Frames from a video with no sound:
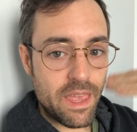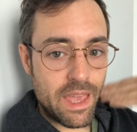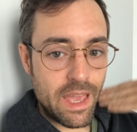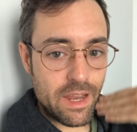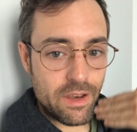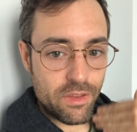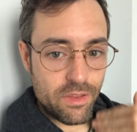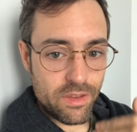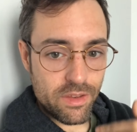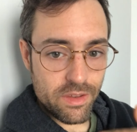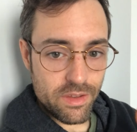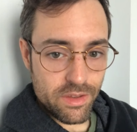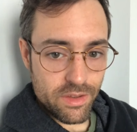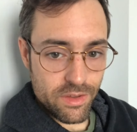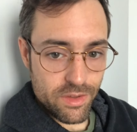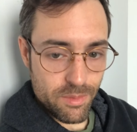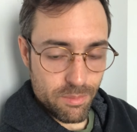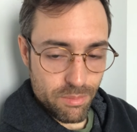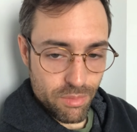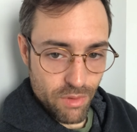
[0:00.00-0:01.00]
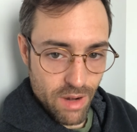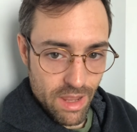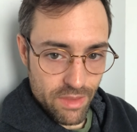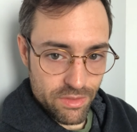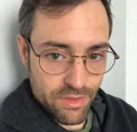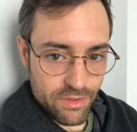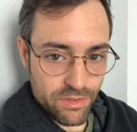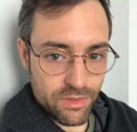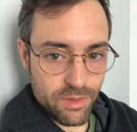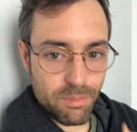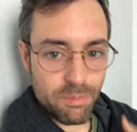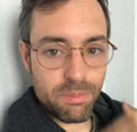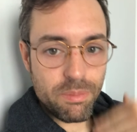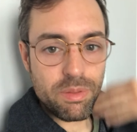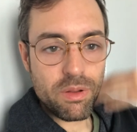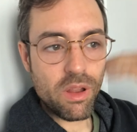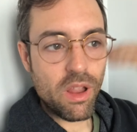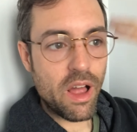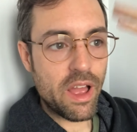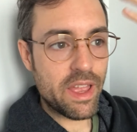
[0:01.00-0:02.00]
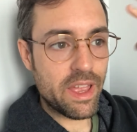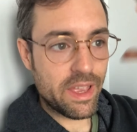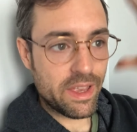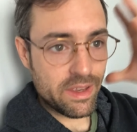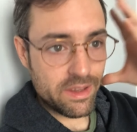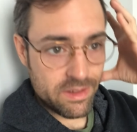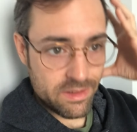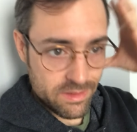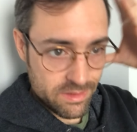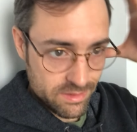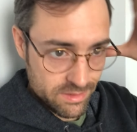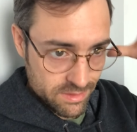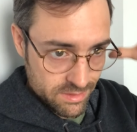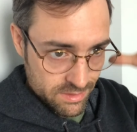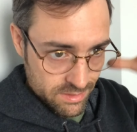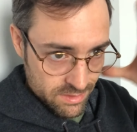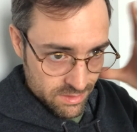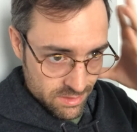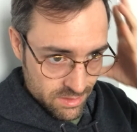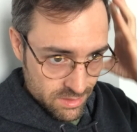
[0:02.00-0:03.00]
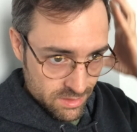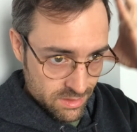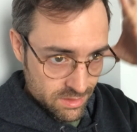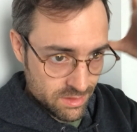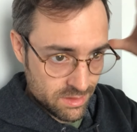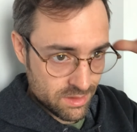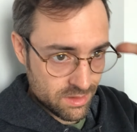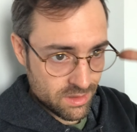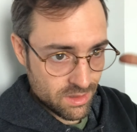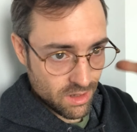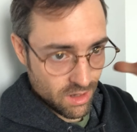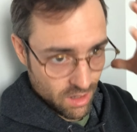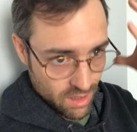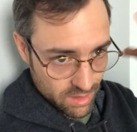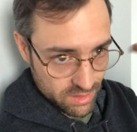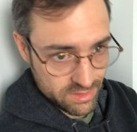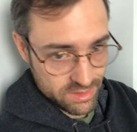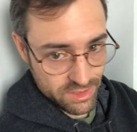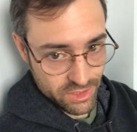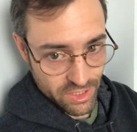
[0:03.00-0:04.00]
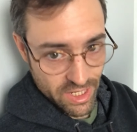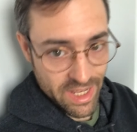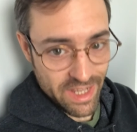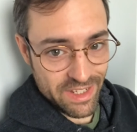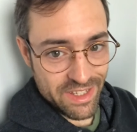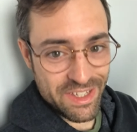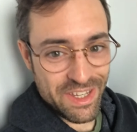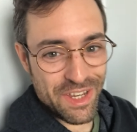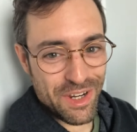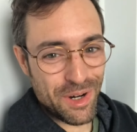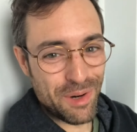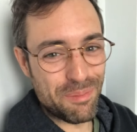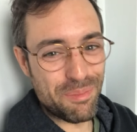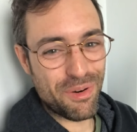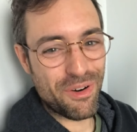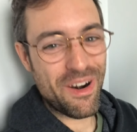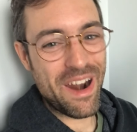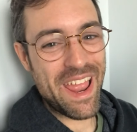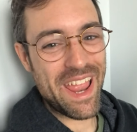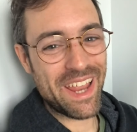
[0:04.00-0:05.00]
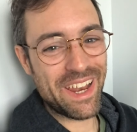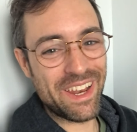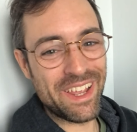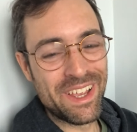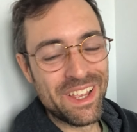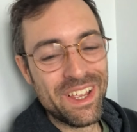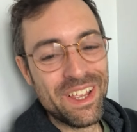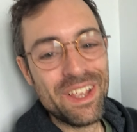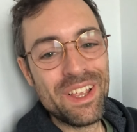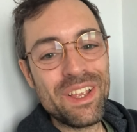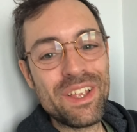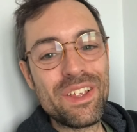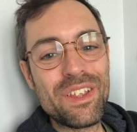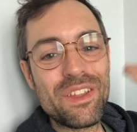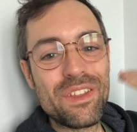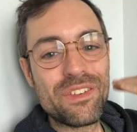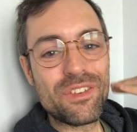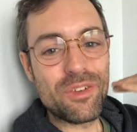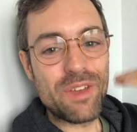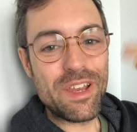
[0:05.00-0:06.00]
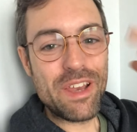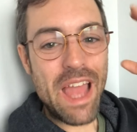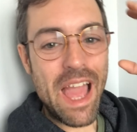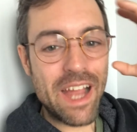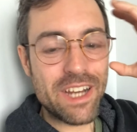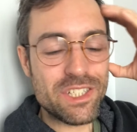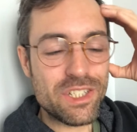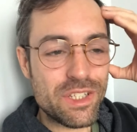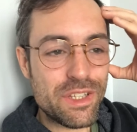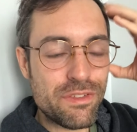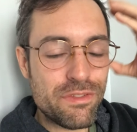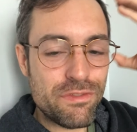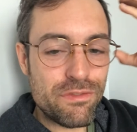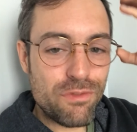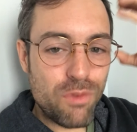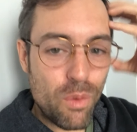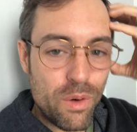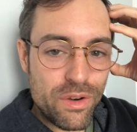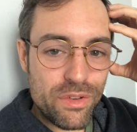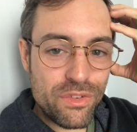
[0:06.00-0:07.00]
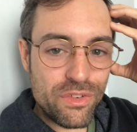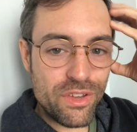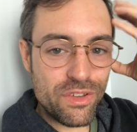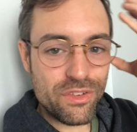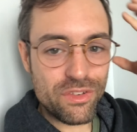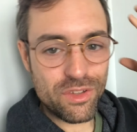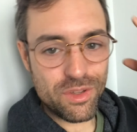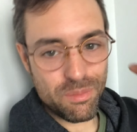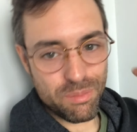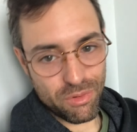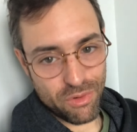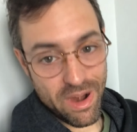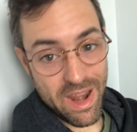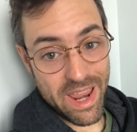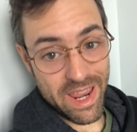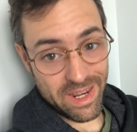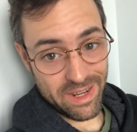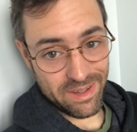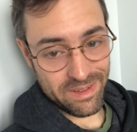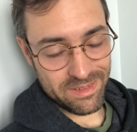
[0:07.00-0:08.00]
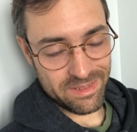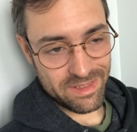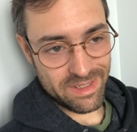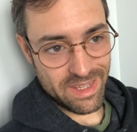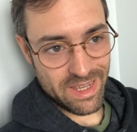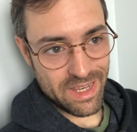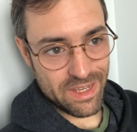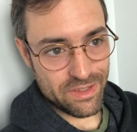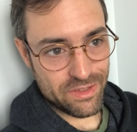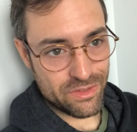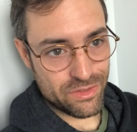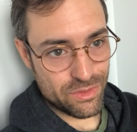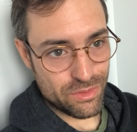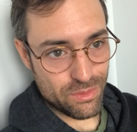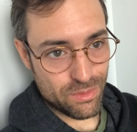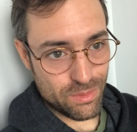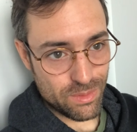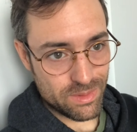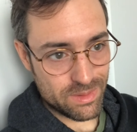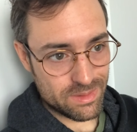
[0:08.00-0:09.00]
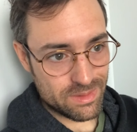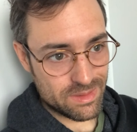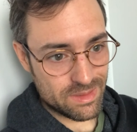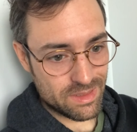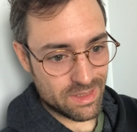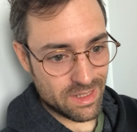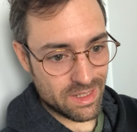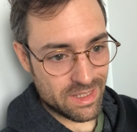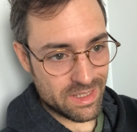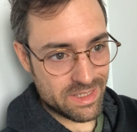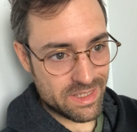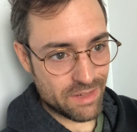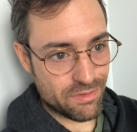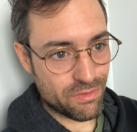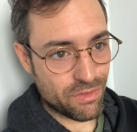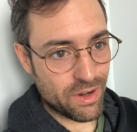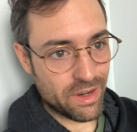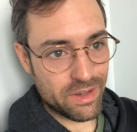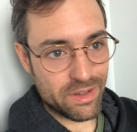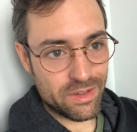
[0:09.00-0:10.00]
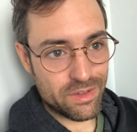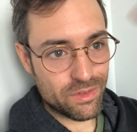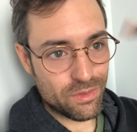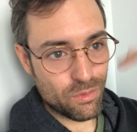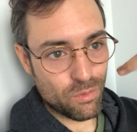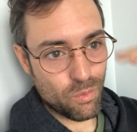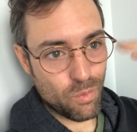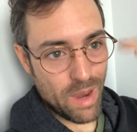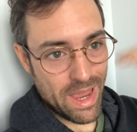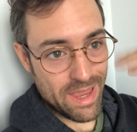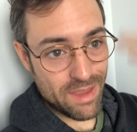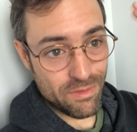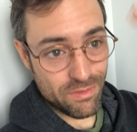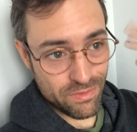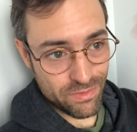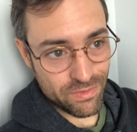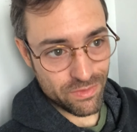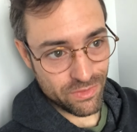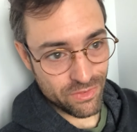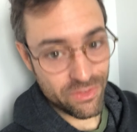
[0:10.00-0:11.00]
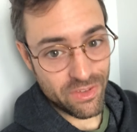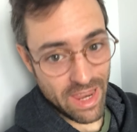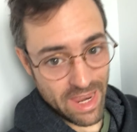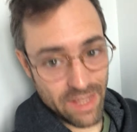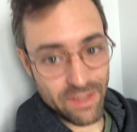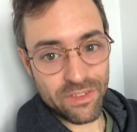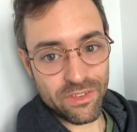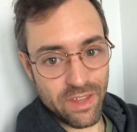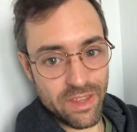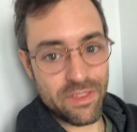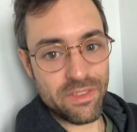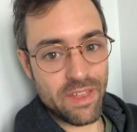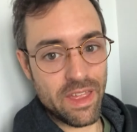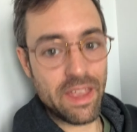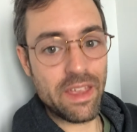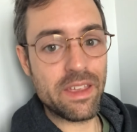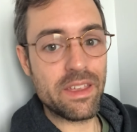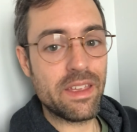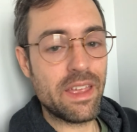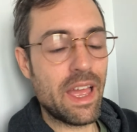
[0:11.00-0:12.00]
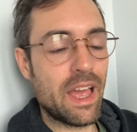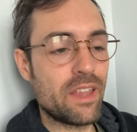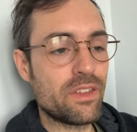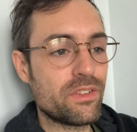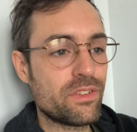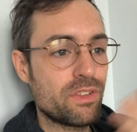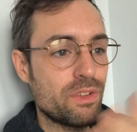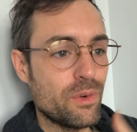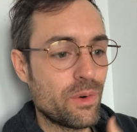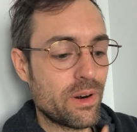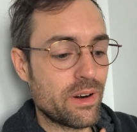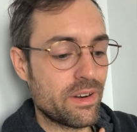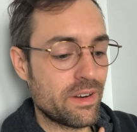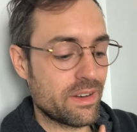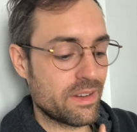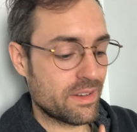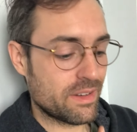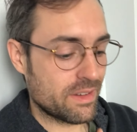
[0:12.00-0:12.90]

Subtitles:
And the breath is supplying oxygen to your brain. So it actually forces the brain into different wave states, I think, as your